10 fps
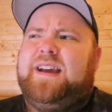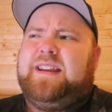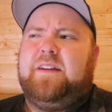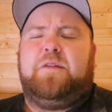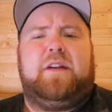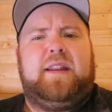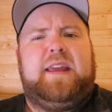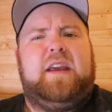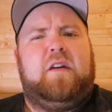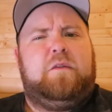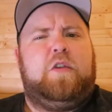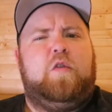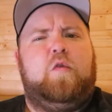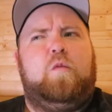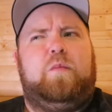differently of
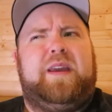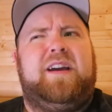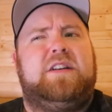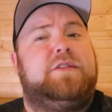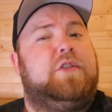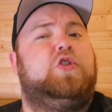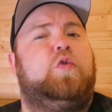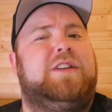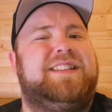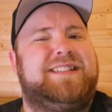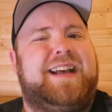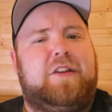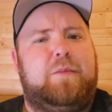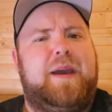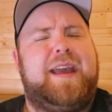you because of the choices that
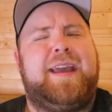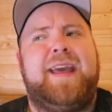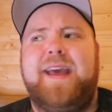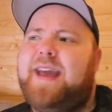you make.